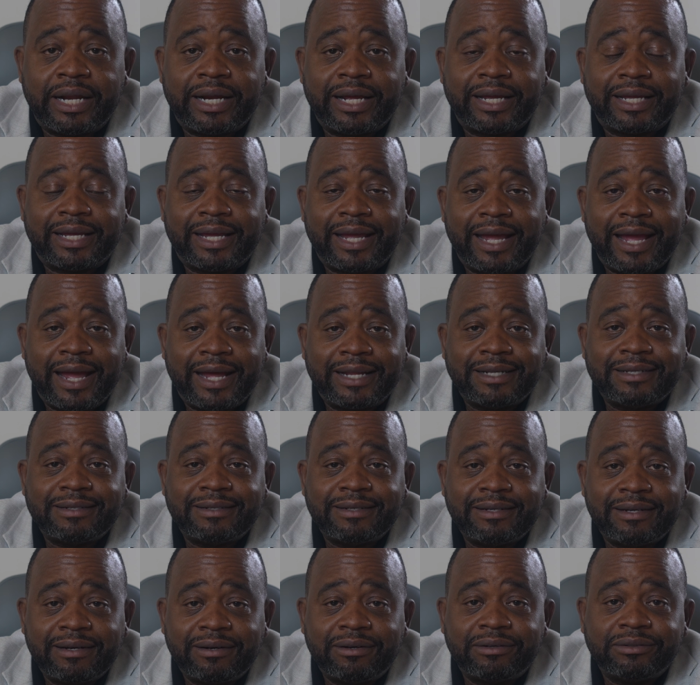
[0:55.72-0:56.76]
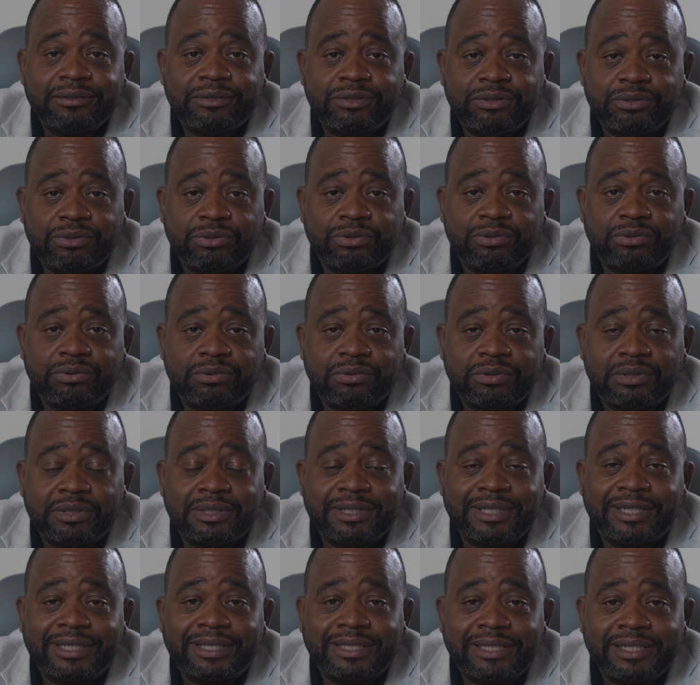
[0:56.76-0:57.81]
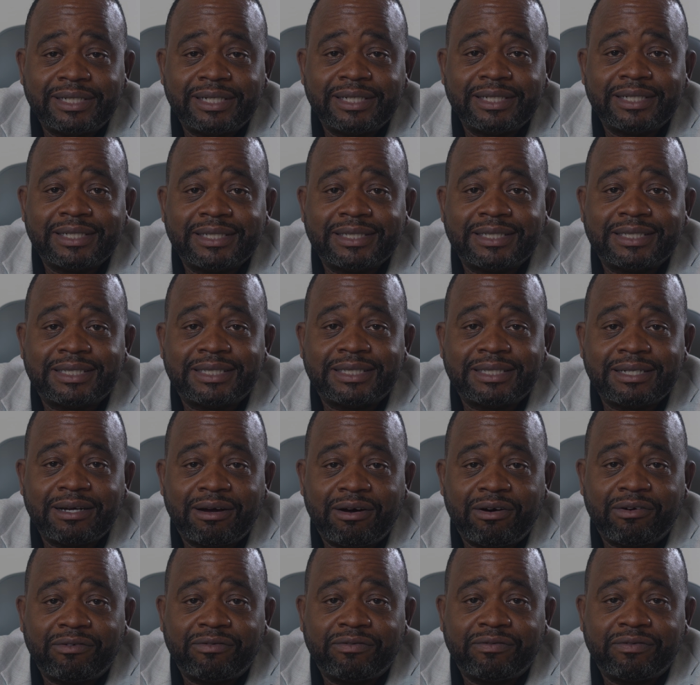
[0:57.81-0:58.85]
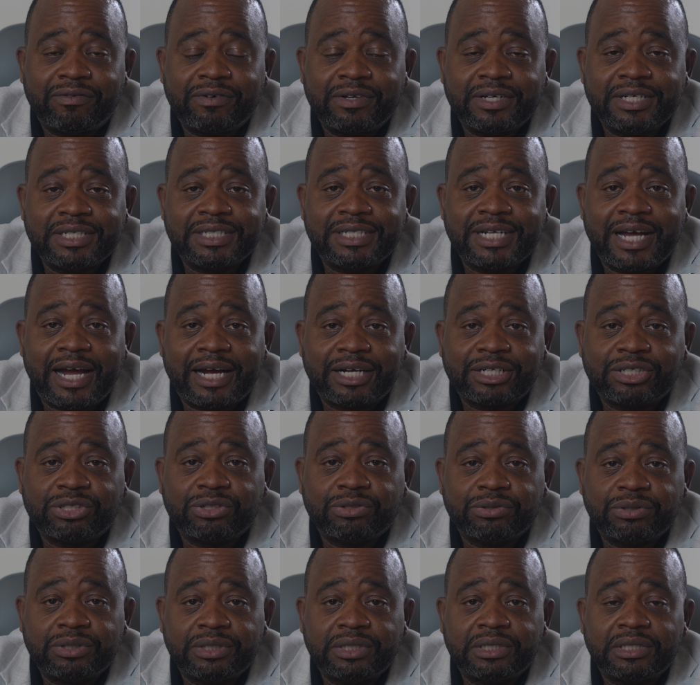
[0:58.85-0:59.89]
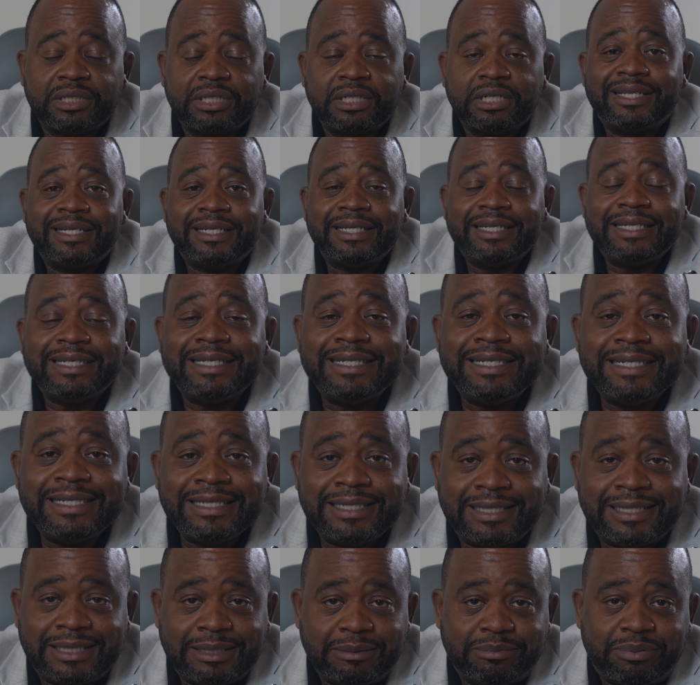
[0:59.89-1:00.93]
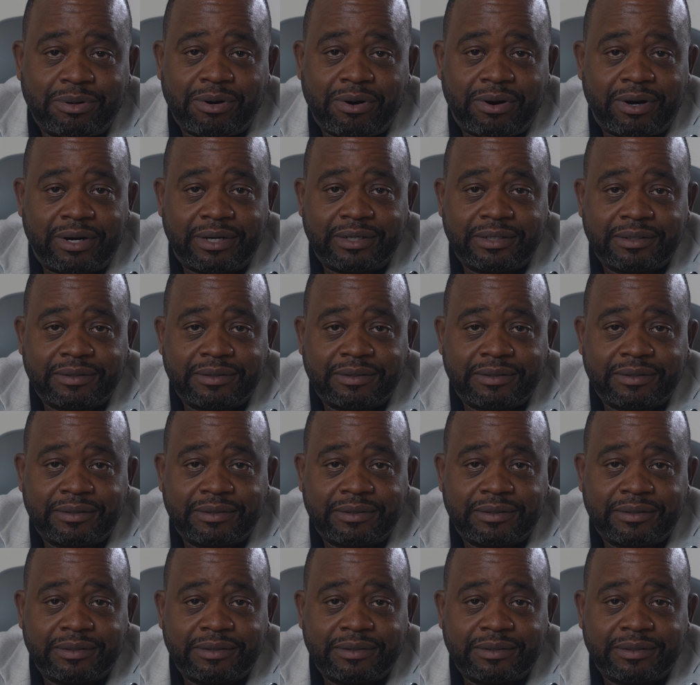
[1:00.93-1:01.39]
and I can tell you the clinic itself is actually the easy part.